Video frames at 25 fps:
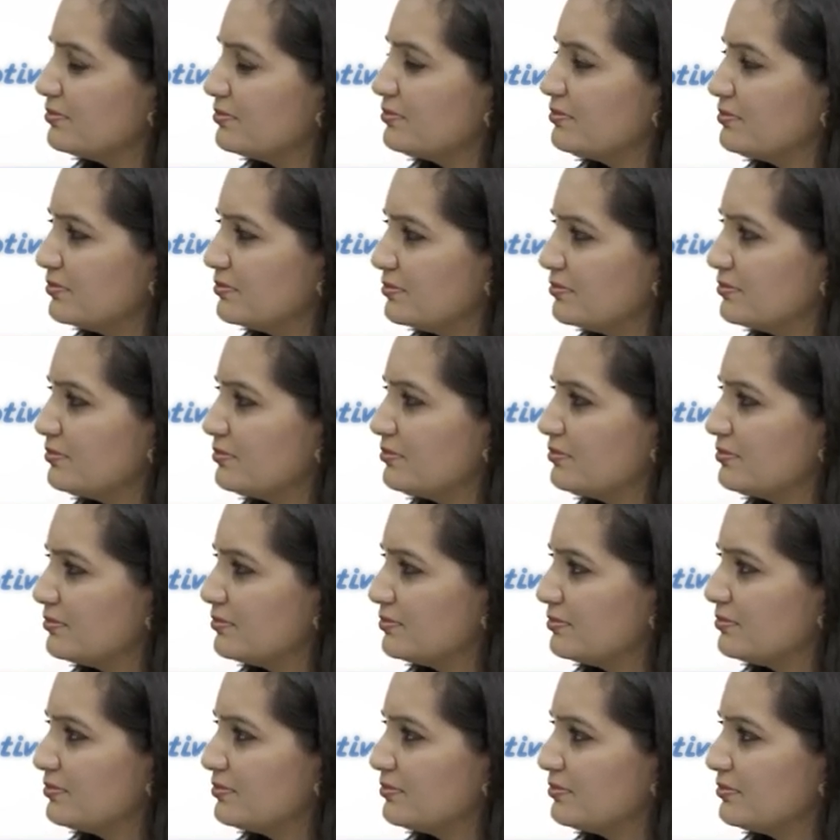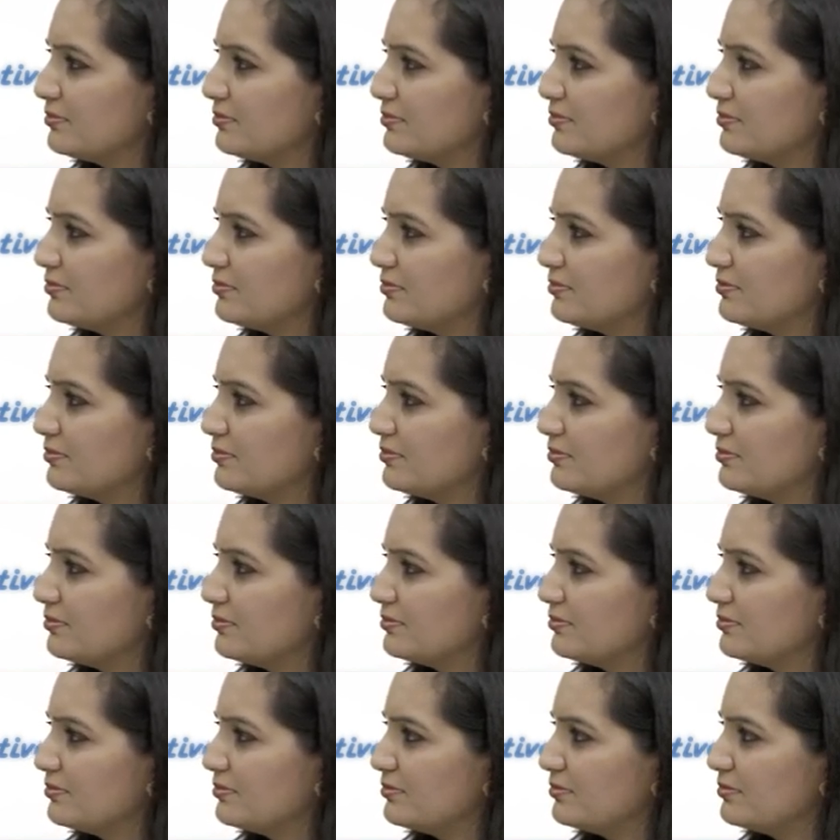
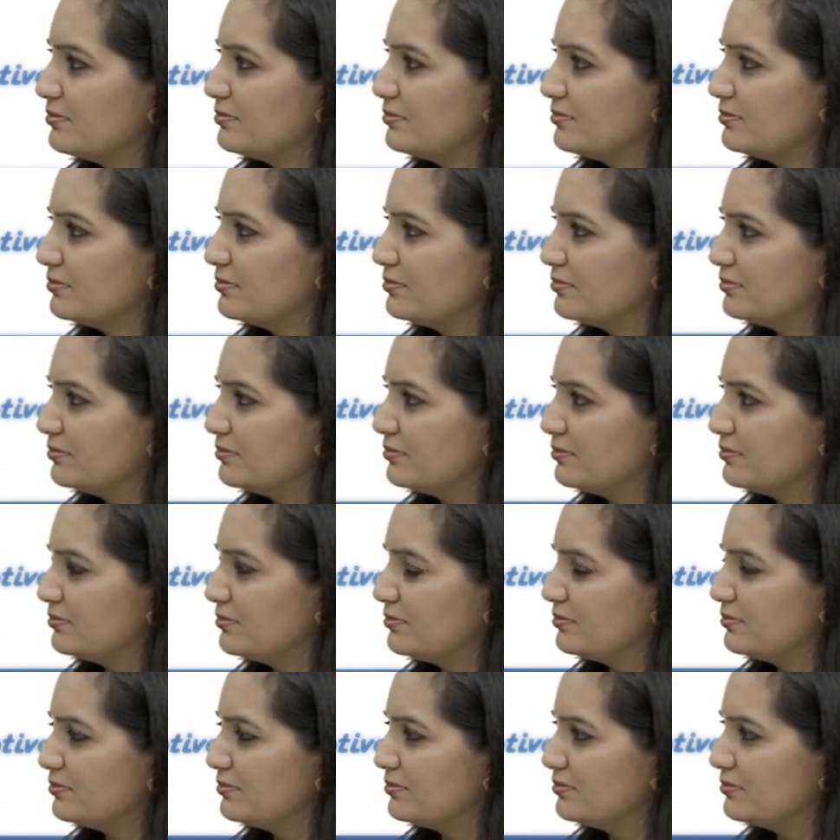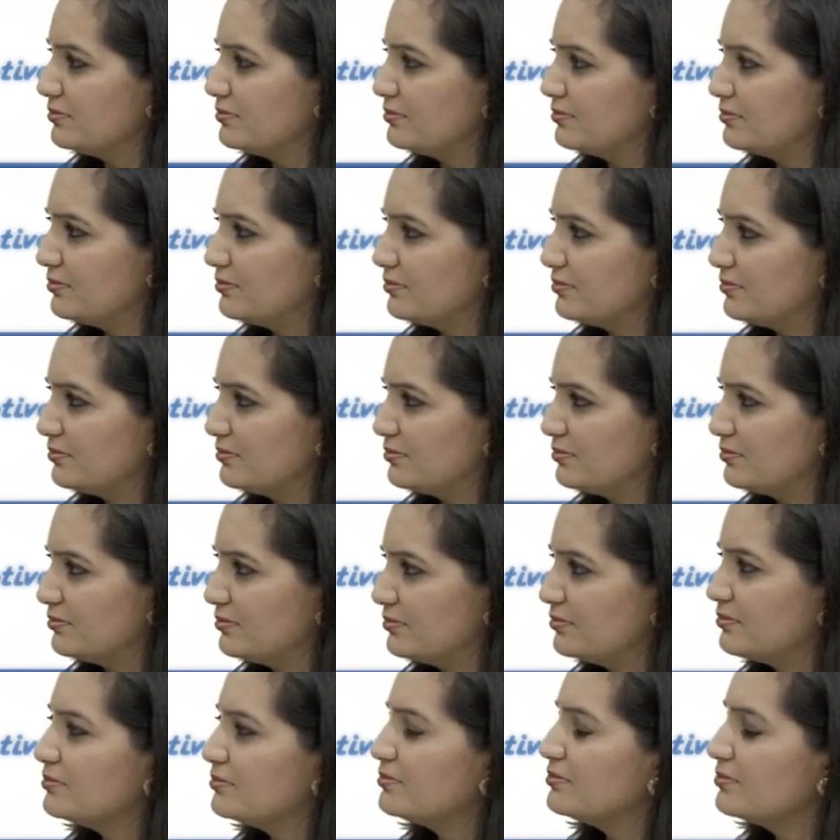
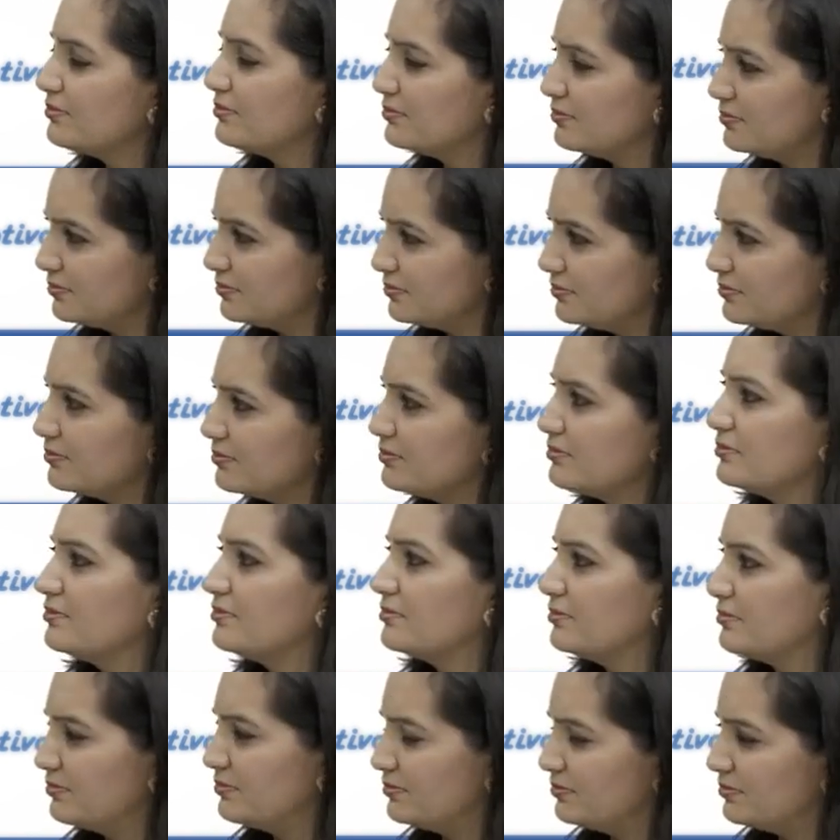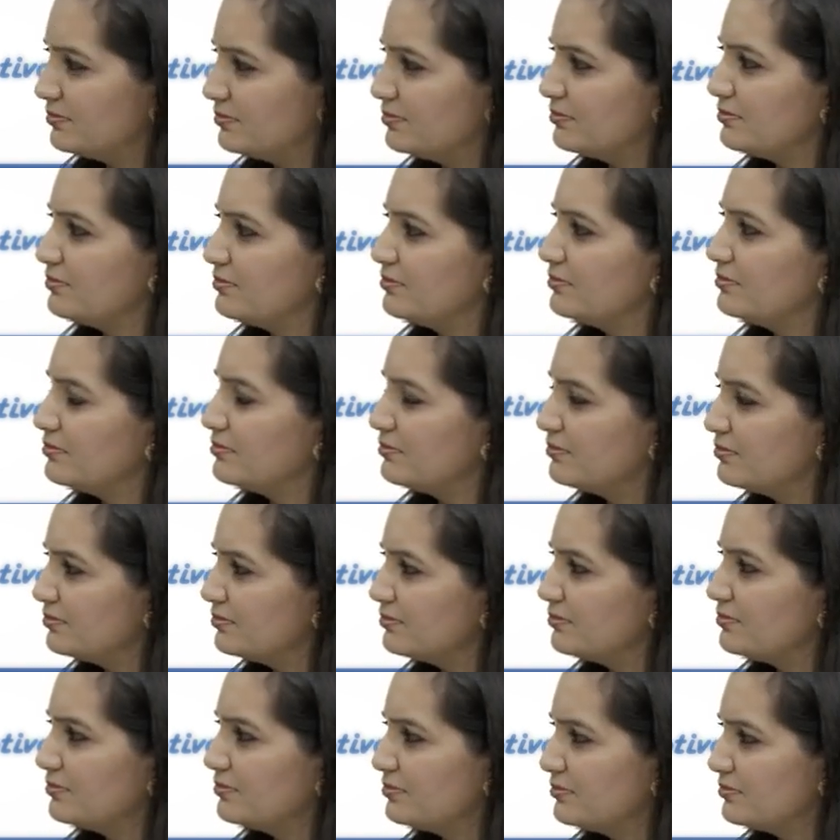
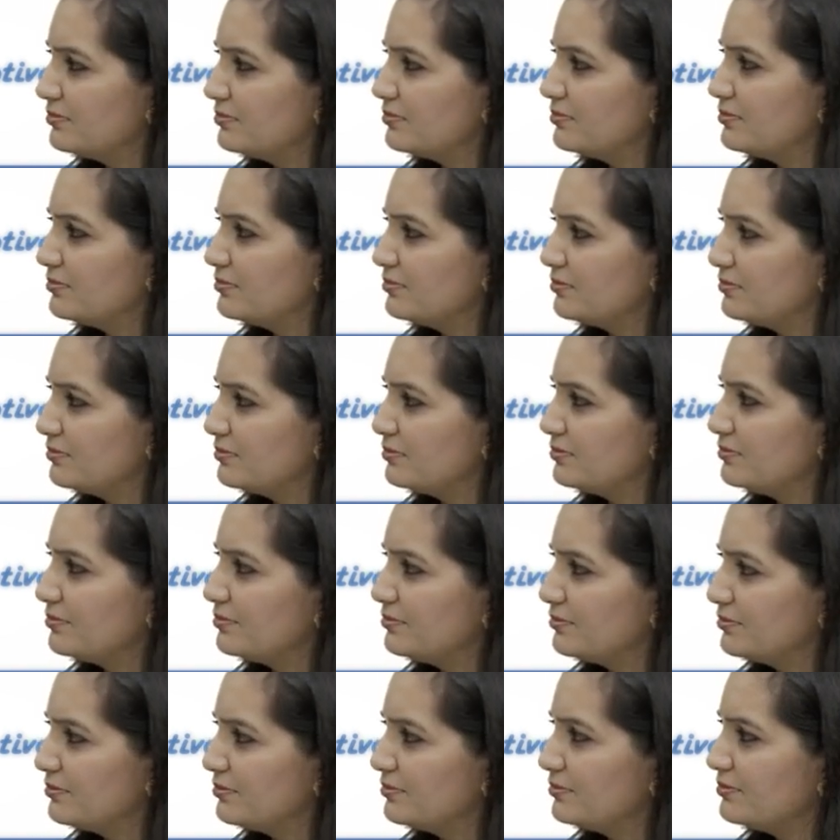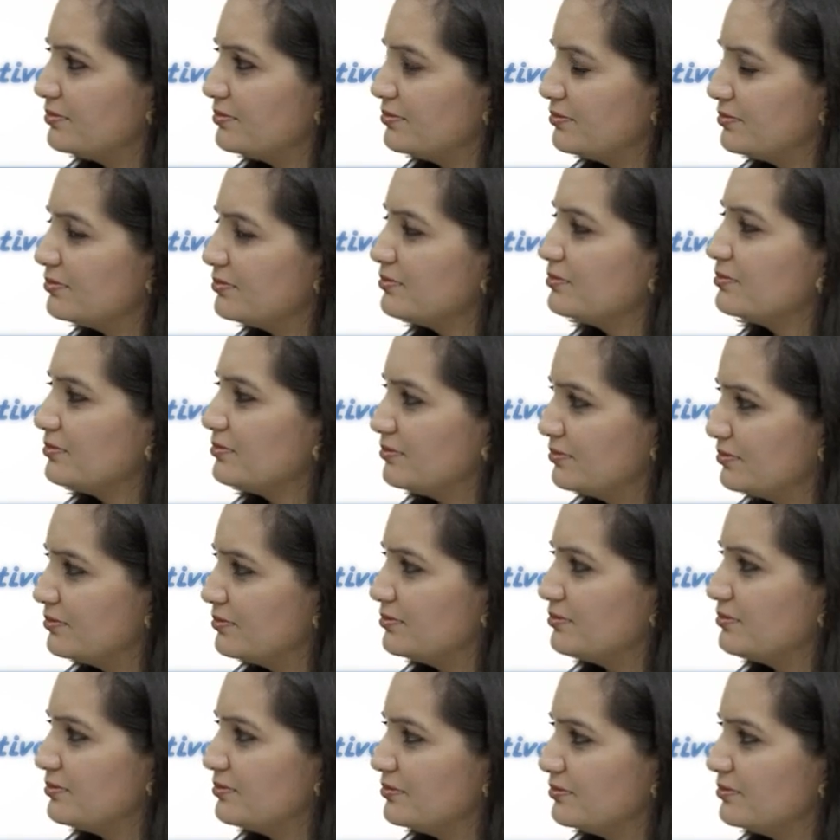(silent)